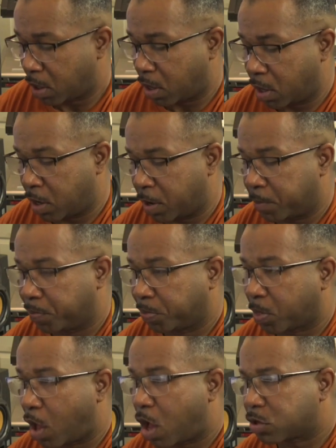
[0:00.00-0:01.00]

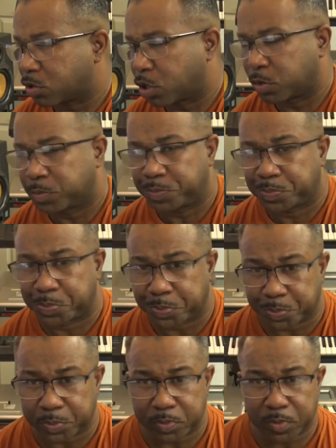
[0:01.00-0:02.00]
Also,
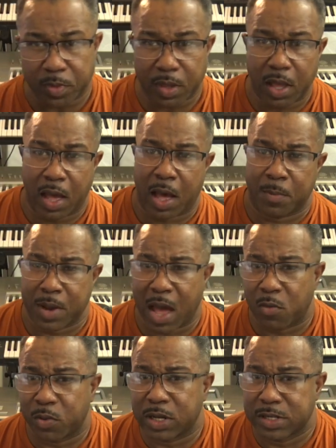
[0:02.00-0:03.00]
I'm
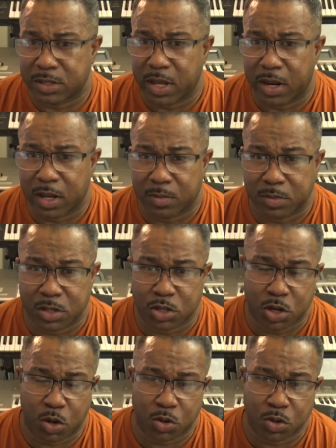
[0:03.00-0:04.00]
not really set up to
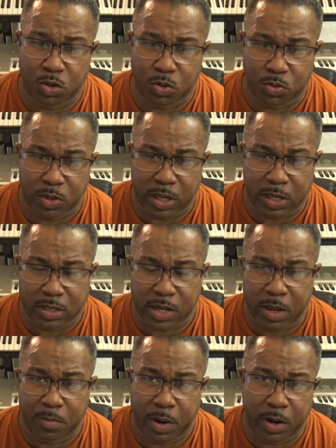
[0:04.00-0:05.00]
show you things
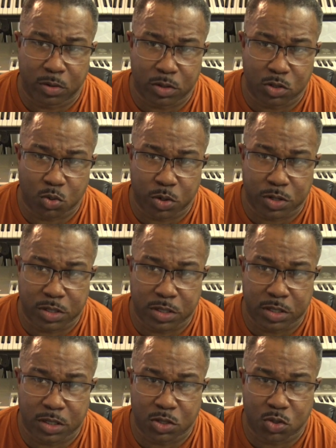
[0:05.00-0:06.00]
like barrel
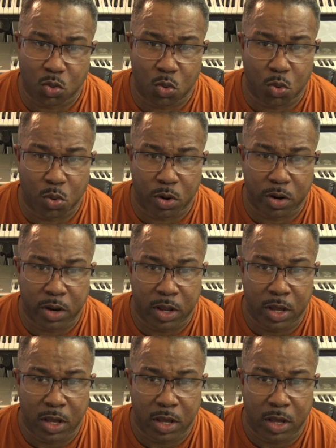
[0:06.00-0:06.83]
distortions or